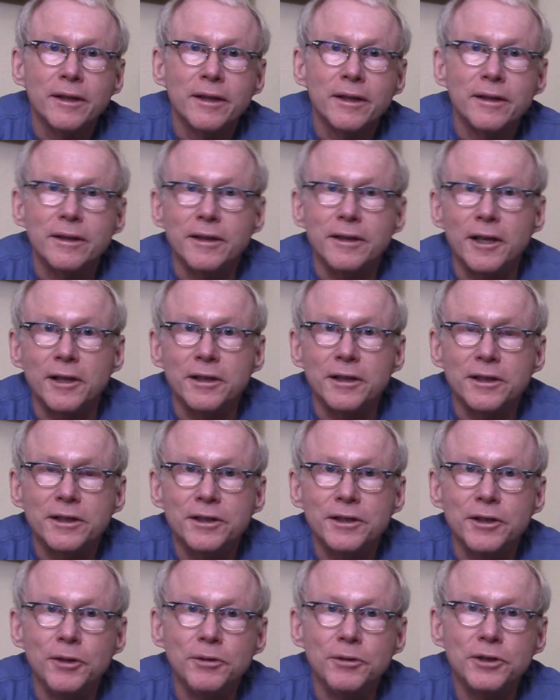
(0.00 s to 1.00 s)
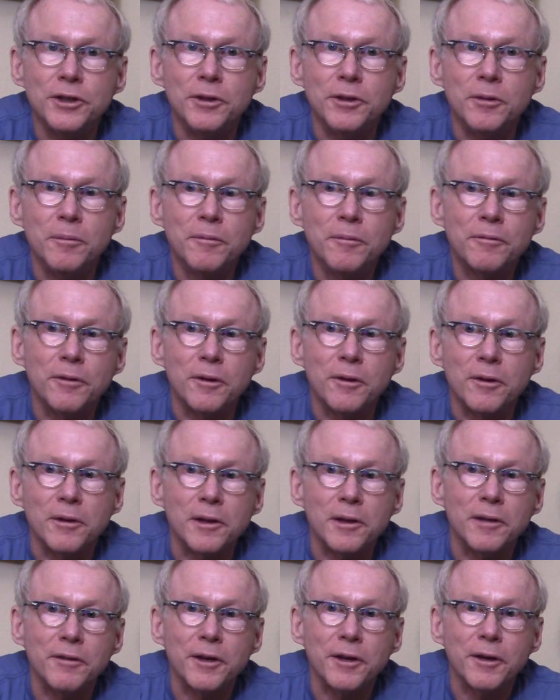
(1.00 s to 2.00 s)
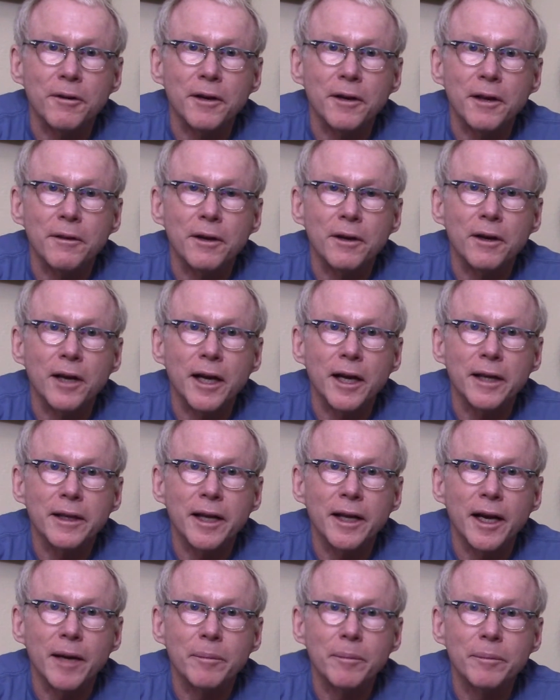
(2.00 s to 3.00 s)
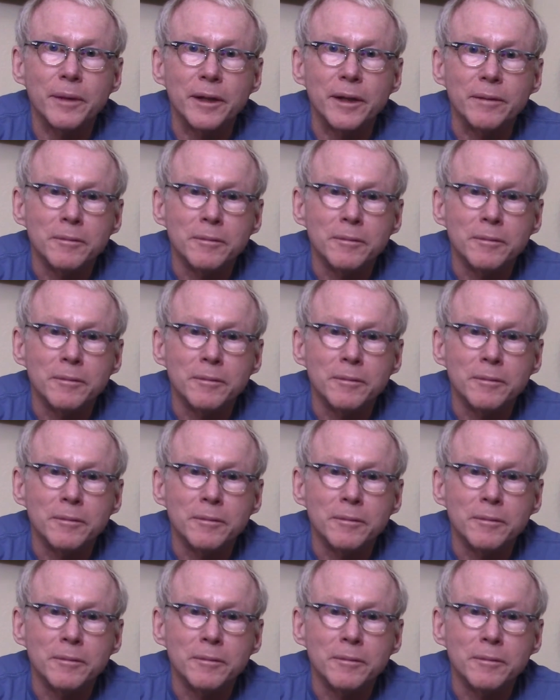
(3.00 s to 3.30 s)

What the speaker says: does YouTube for a living or anything like that, but